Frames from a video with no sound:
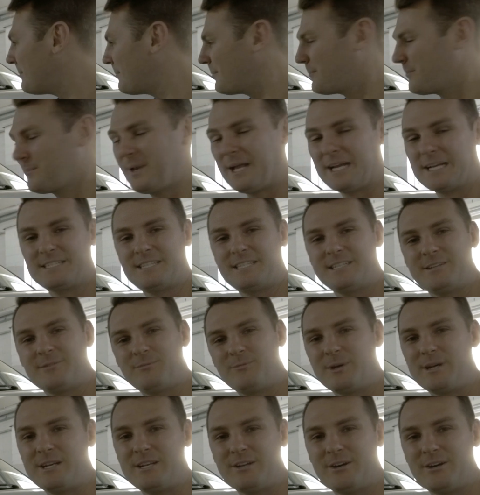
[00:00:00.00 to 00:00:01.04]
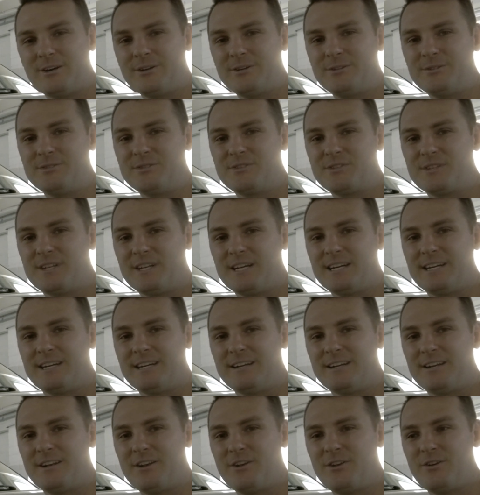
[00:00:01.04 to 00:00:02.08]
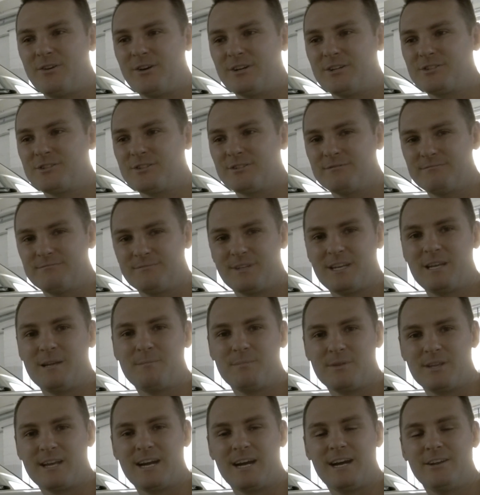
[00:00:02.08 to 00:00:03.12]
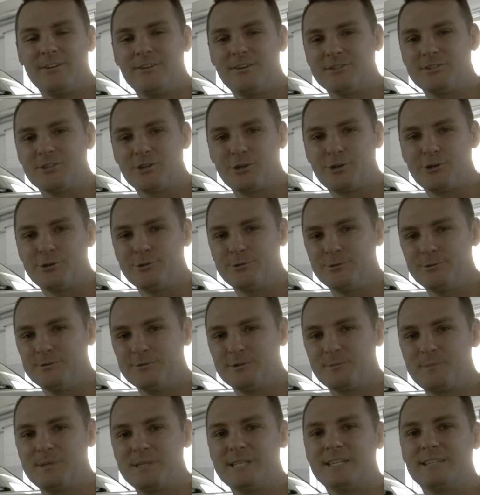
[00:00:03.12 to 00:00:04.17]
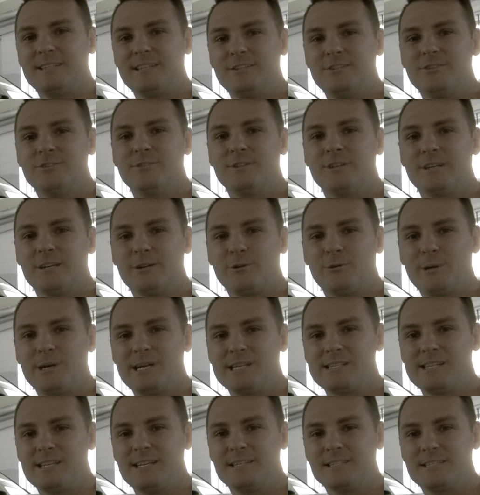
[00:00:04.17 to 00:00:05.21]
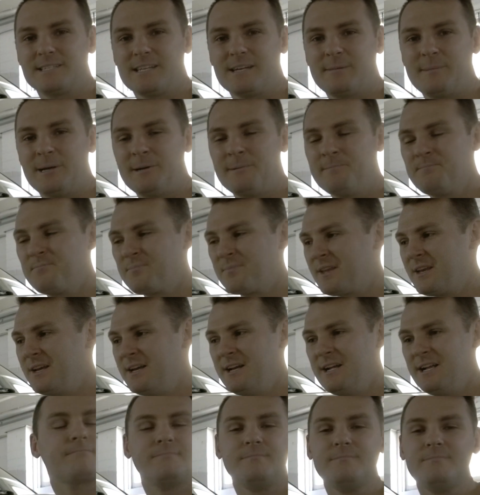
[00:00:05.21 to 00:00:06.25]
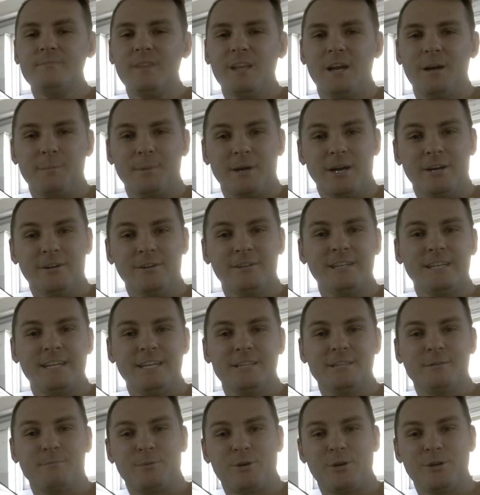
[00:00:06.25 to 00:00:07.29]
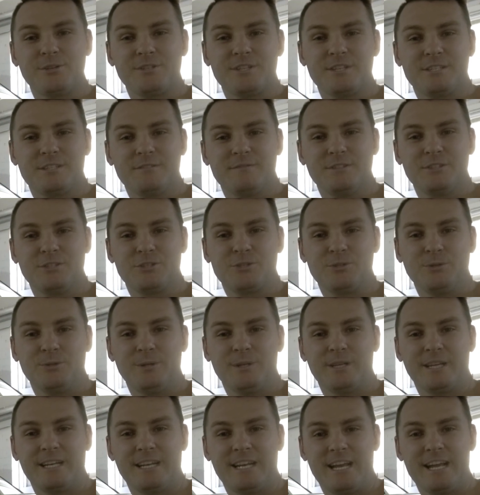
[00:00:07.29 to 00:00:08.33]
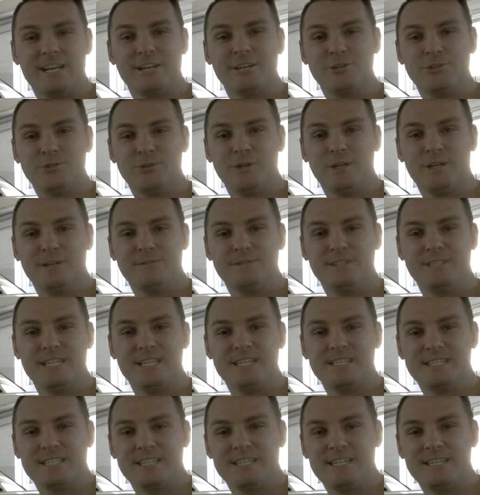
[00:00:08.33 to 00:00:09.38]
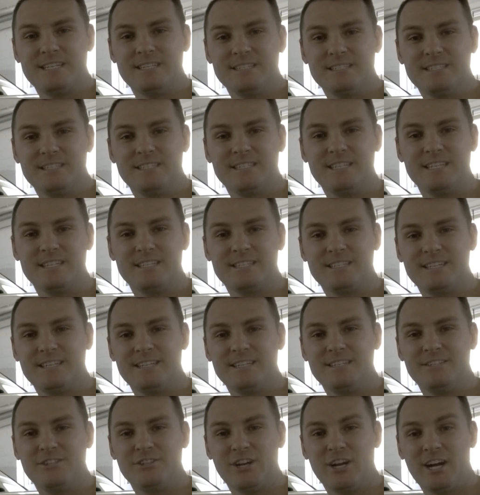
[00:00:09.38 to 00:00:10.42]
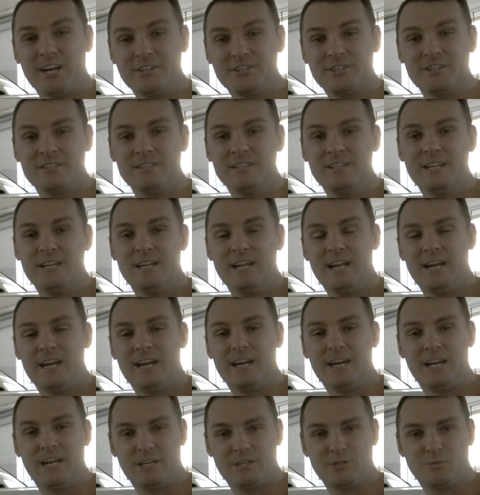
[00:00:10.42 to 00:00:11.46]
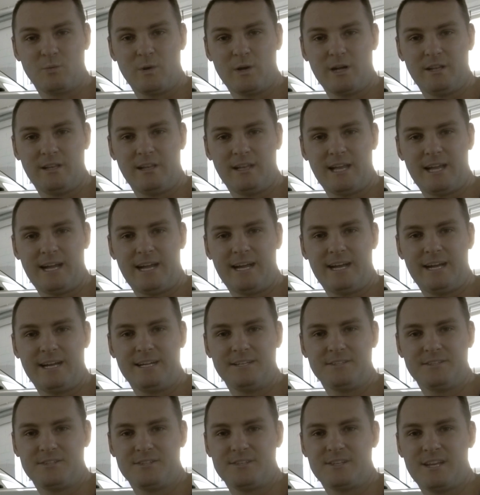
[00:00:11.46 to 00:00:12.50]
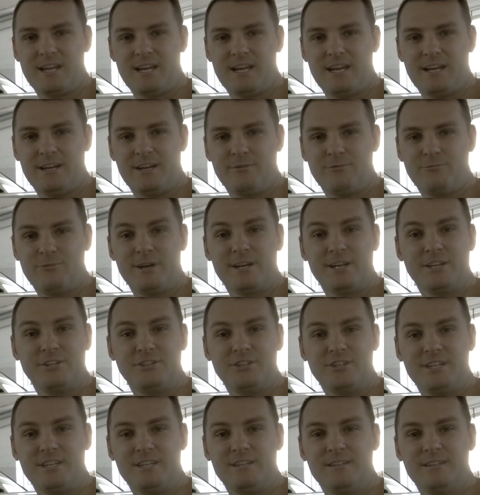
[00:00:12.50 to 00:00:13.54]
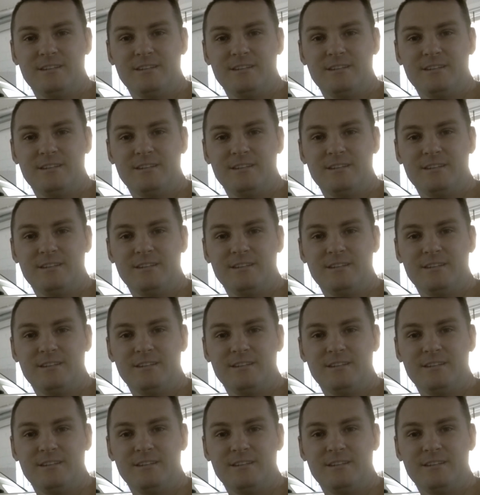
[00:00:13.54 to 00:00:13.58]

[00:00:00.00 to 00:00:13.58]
Black tinted windows, nice and keep the car nice and cool, particularly during a Queensland summer. I'm currently in the process of installing an Enerdrive DC to DC charger, as well as a Renogy